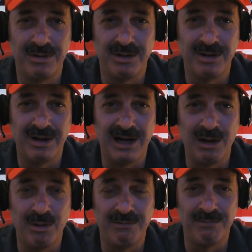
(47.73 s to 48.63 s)
a
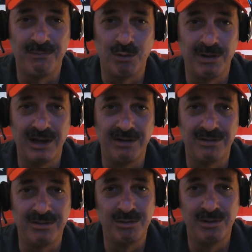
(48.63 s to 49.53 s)
highway from 4 lanes
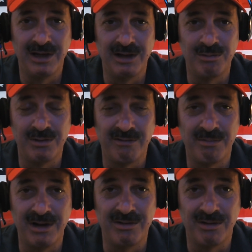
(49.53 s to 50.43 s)
to 2 lanes when
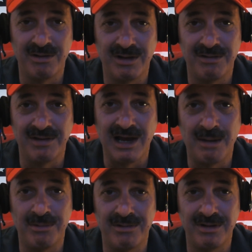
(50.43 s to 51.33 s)
everybody generally does the
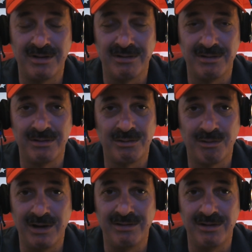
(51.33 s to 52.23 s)
opposite is a little
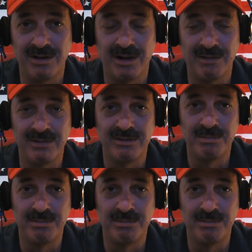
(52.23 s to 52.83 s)
crazy to all of us.